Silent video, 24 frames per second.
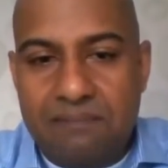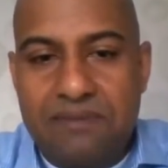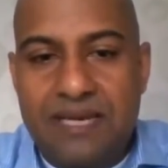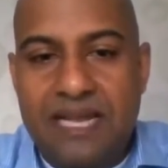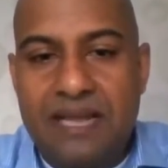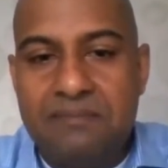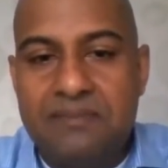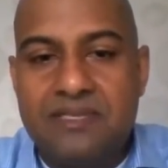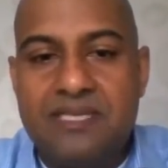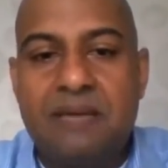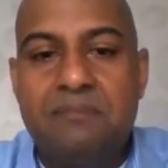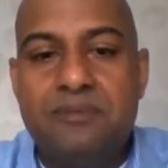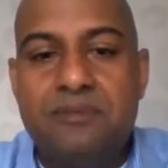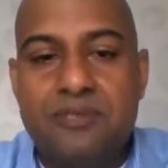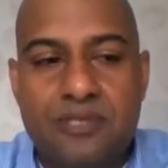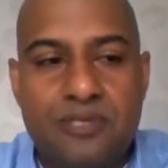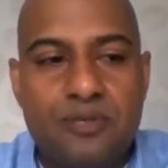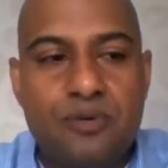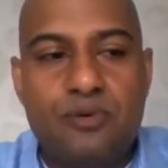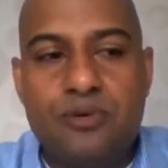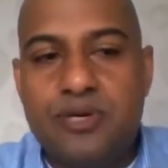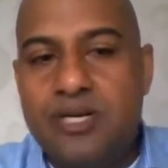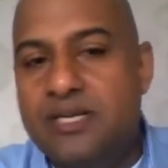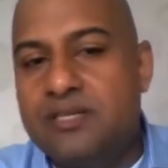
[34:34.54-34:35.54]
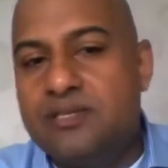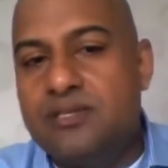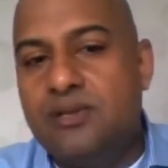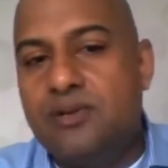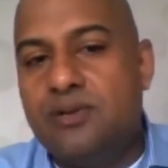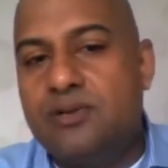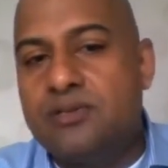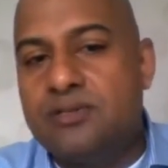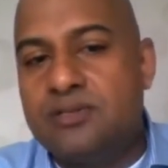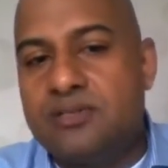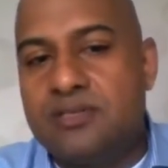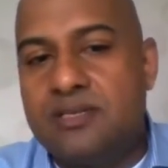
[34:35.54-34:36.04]
Sometimes some
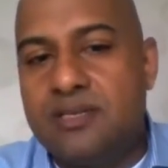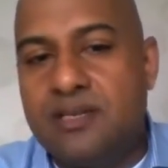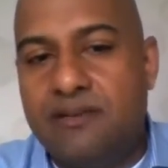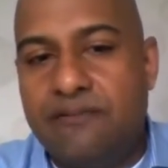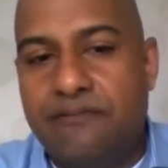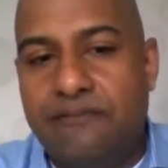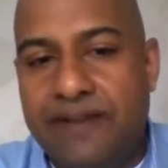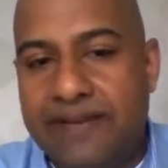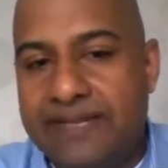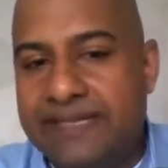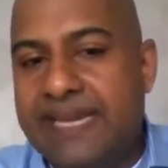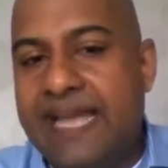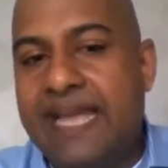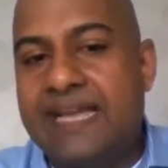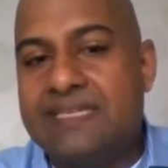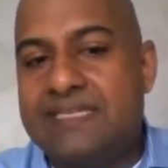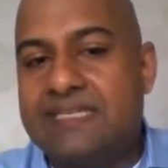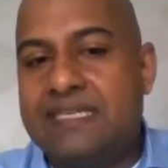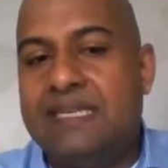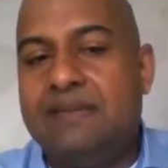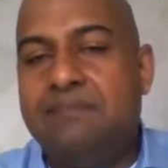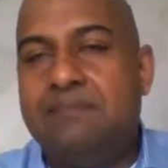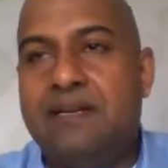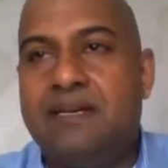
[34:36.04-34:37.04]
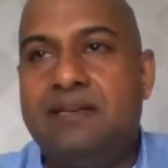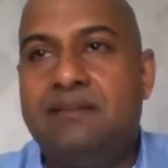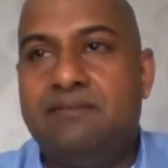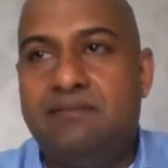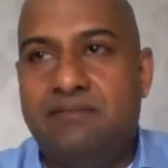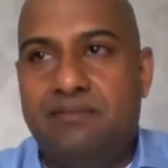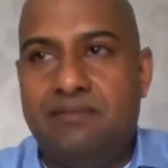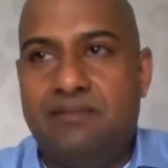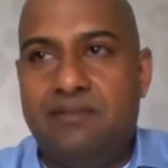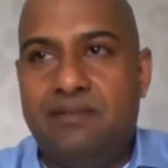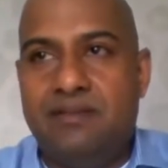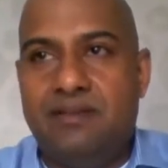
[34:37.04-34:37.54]
stories looks fantastic,
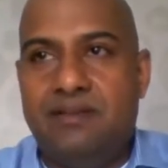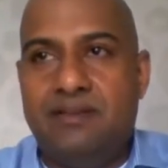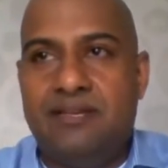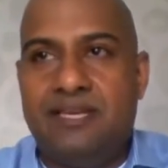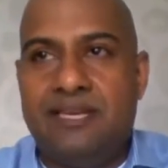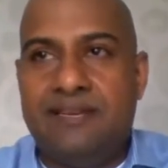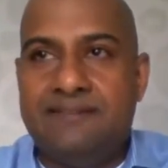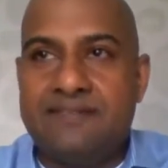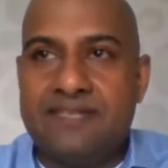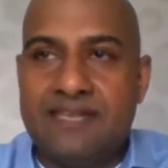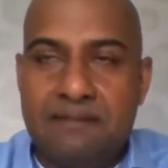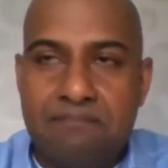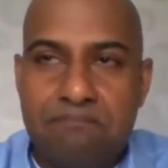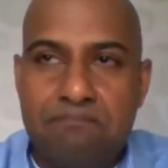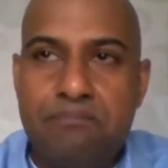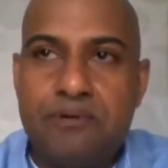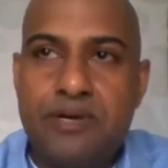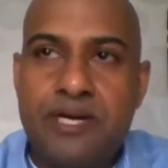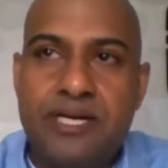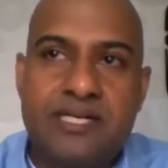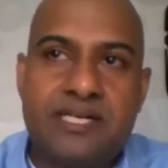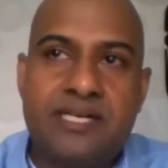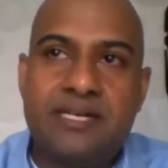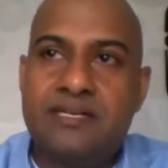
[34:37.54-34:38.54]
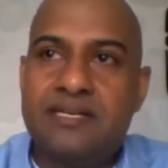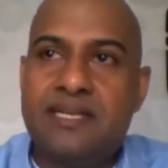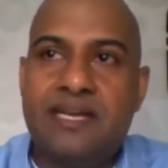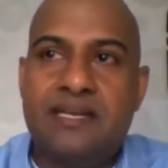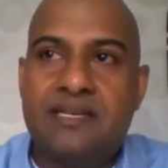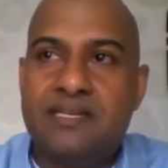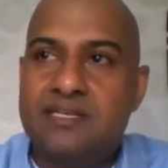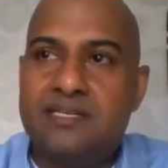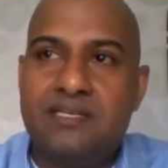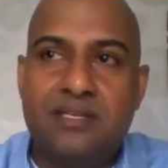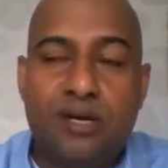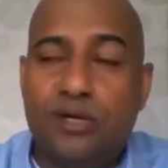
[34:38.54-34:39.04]
but gives an
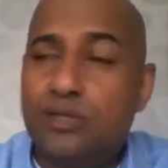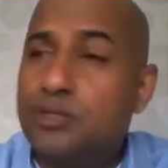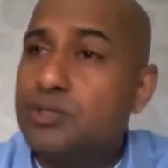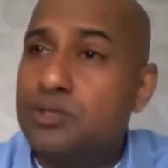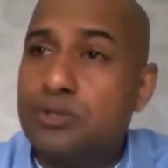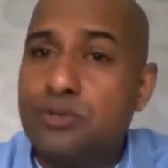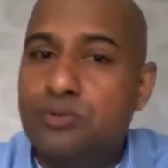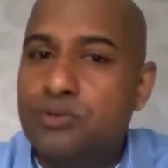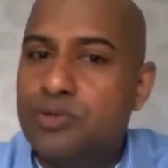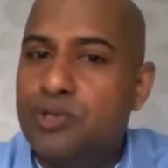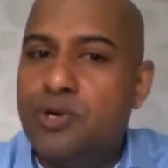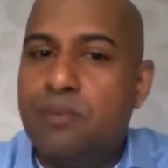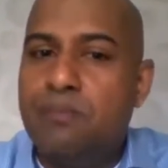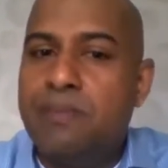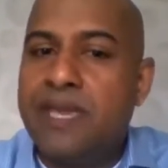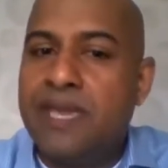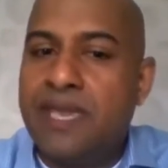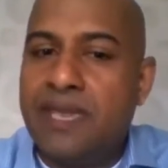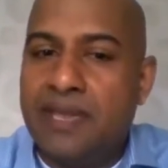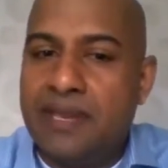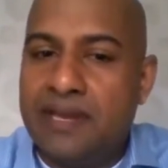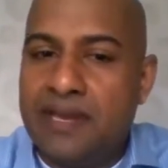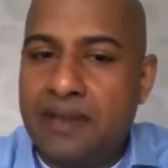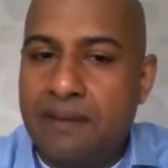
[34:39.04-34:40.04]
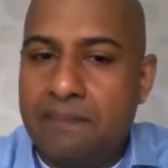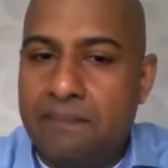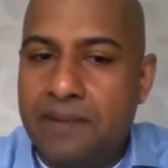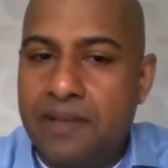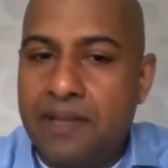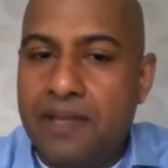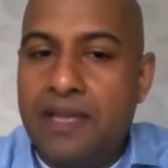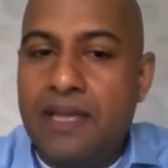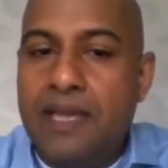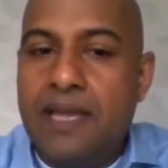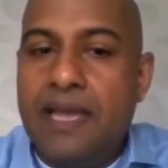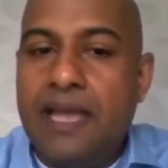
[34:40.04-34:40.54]
impression that is not true. You're making it
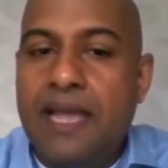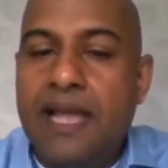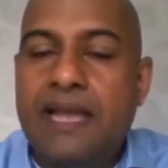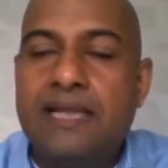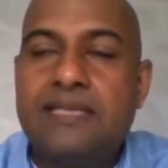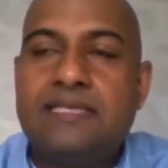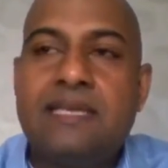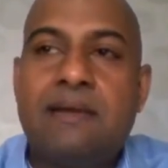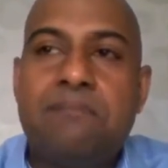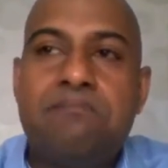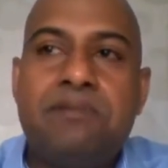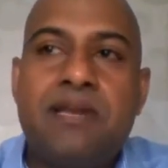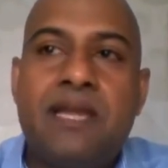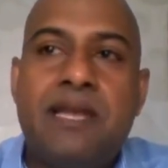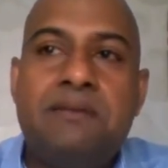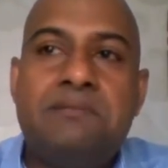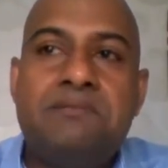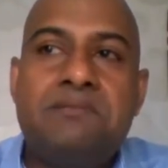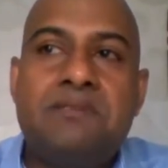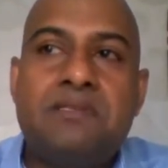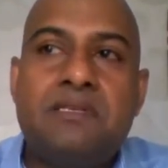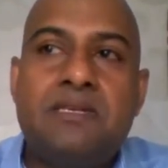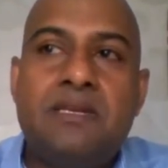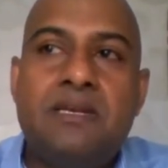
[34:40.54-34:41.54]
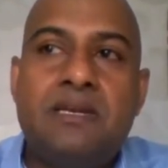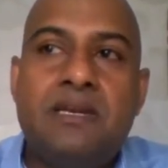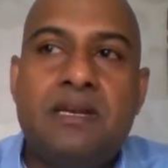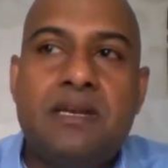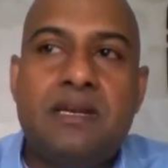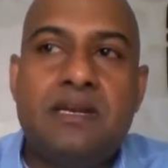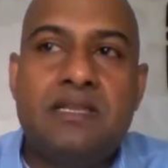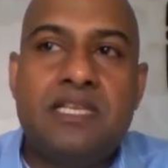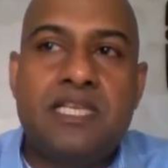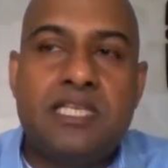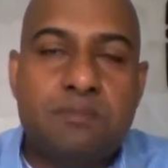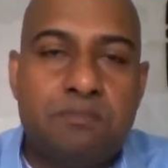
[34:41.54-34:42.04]
up. And sometimes
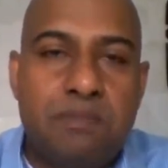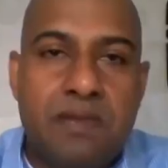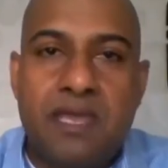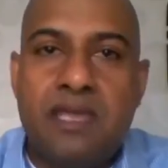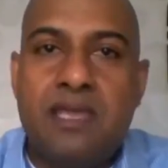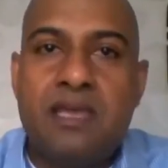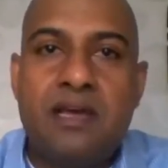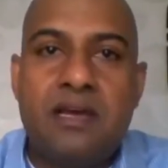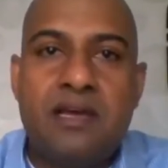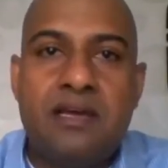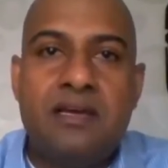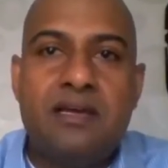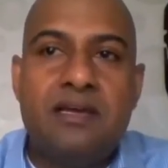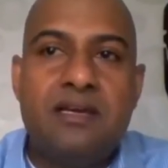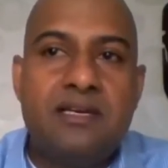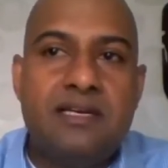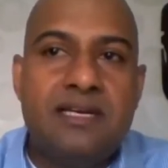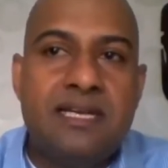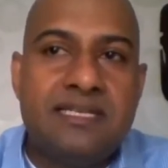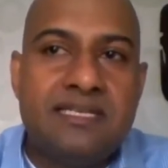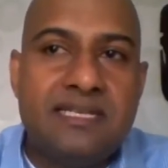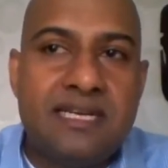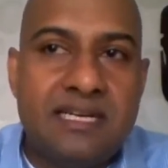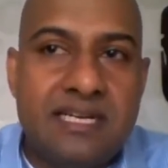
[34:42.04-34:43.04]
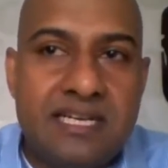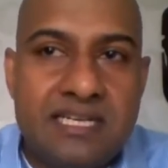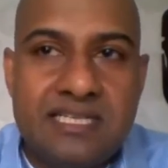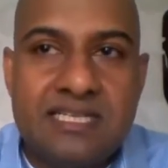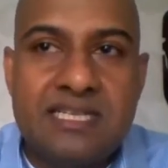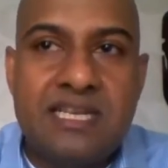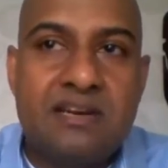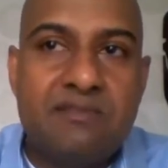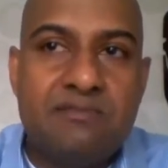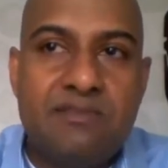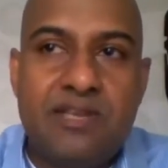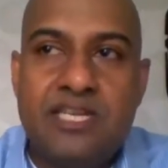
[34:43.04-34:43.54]
the speaker does a
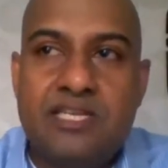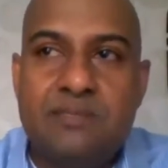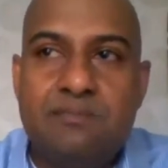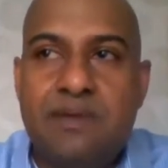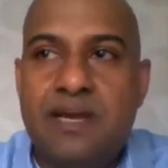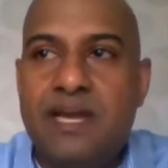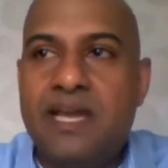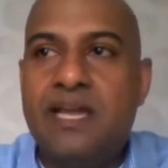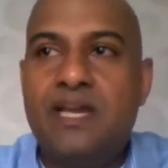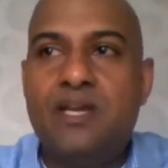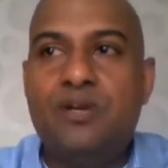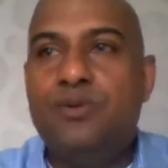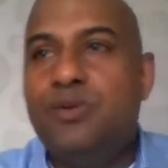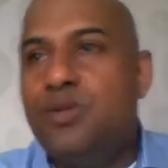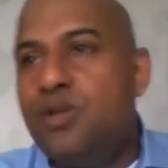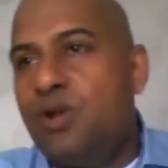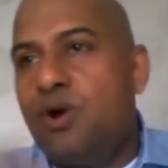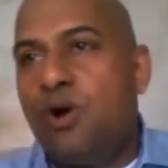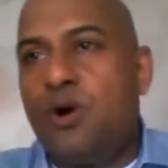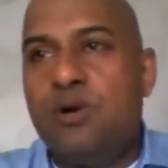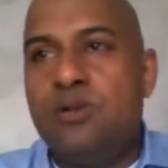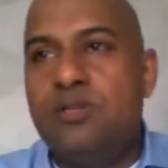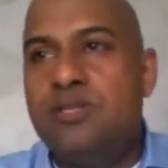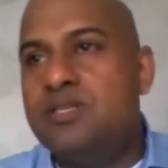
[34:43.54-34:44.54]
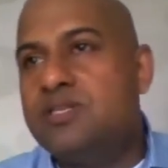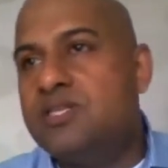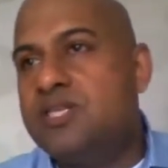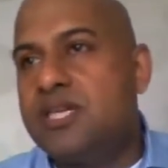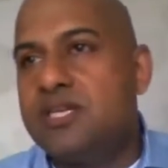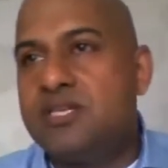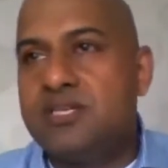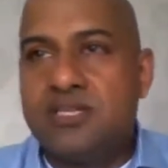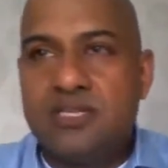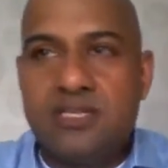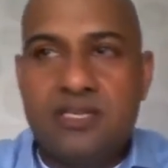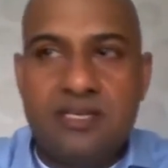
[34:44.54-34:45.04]
disservice by doing all these
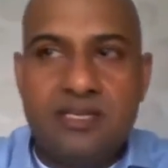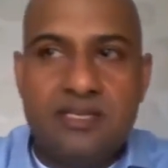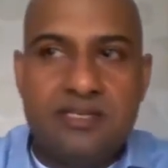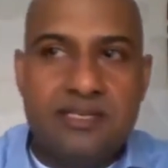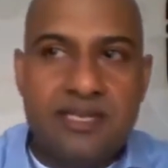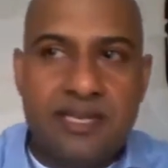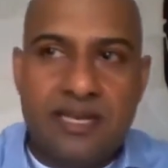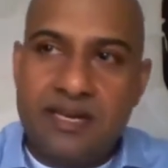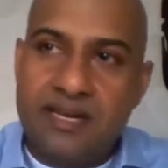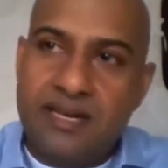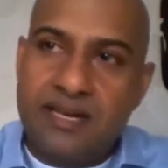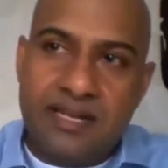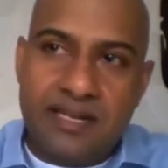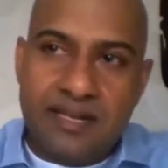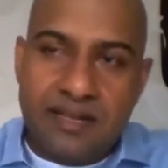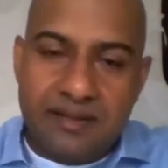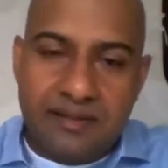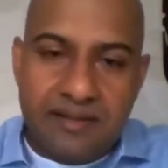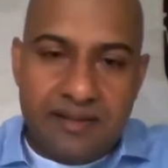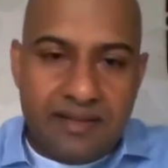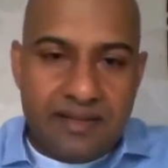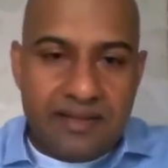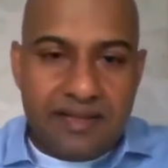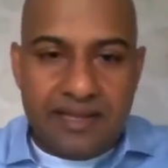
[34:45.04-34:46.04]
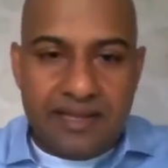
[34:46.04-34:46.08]
gestures and